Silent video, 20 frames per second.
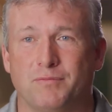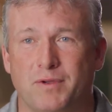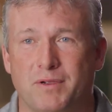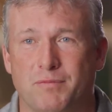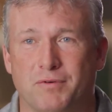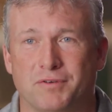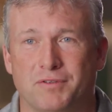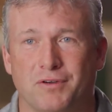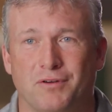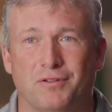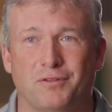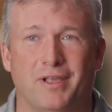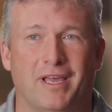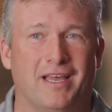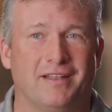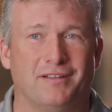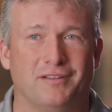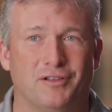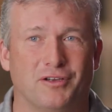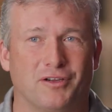We were told it
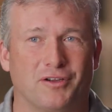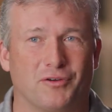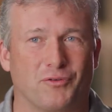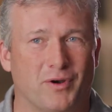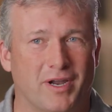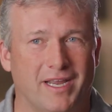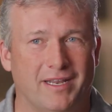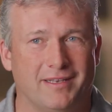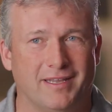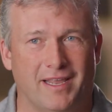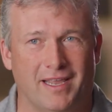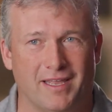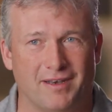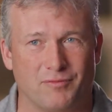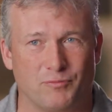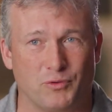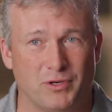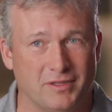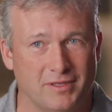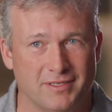had to look great
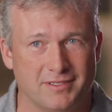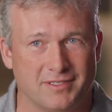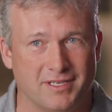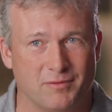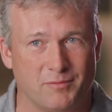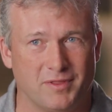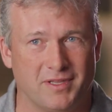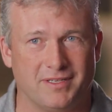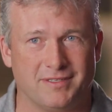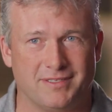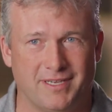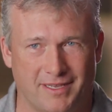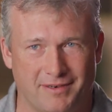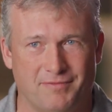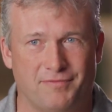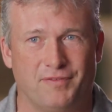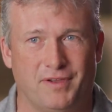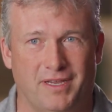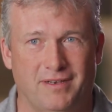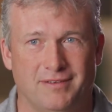and realistic within 10
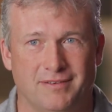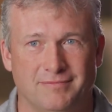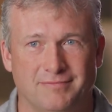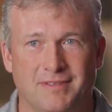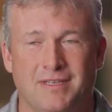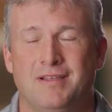feet.